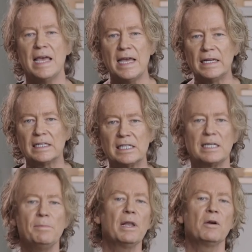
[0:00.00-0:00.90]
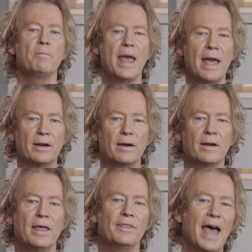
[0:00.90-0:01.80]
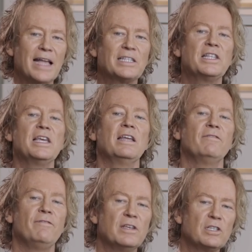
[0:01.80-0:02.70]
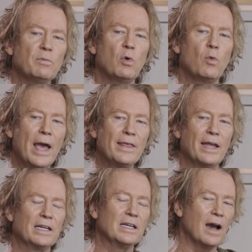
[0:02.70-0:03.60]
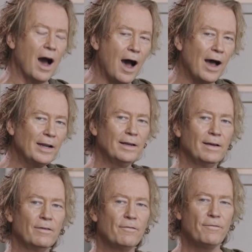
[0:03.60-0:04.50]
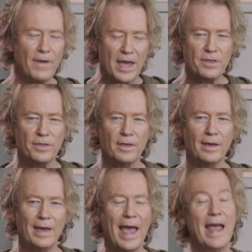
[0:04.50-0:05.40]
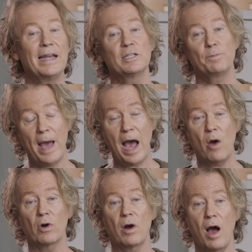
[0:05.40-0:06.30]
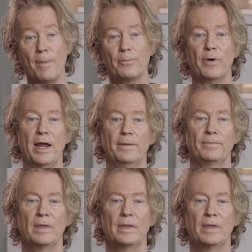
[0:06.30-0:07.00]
In a similar manner, that's the invisible way that God, faith, and His power operate.